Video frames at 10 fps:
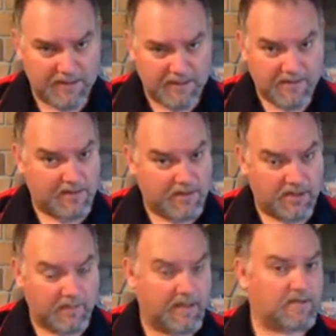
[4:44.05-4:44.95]
The other thing I
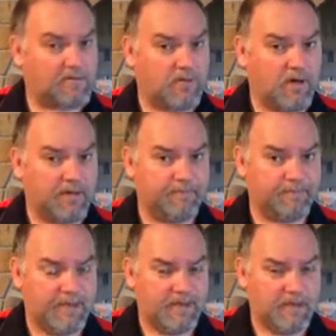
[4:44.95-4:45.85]
like about this wine
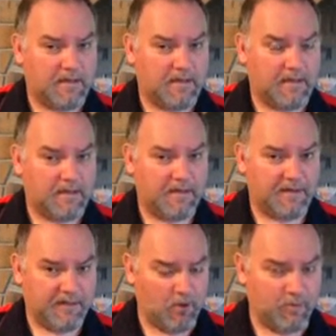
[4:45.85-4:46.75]
that I
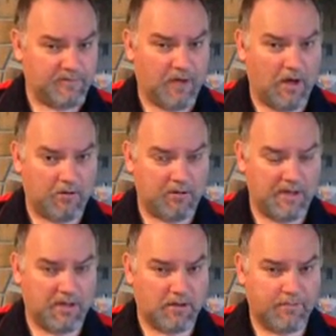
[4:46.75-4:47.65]
think helps the whole
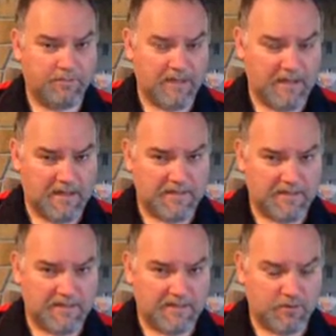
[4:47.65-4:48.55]
deal is
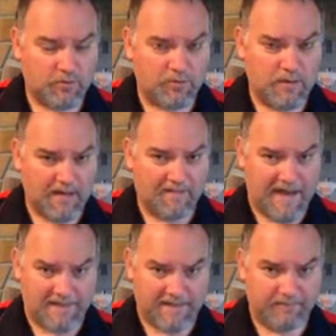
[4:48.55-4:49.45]
that there's a good whack of
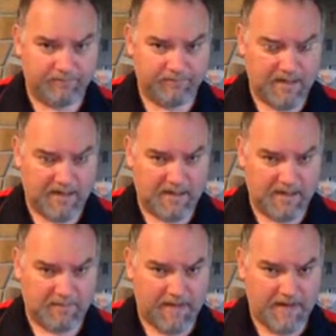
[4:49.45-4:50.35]
acid
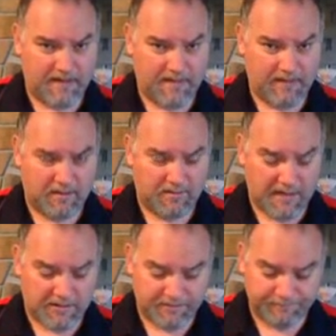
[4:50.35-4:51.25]
at the back of the
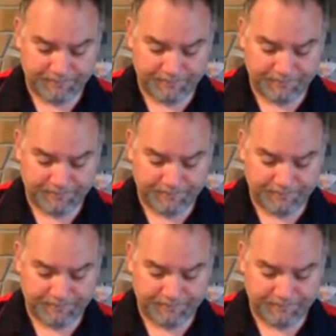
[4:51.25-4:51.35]
palate.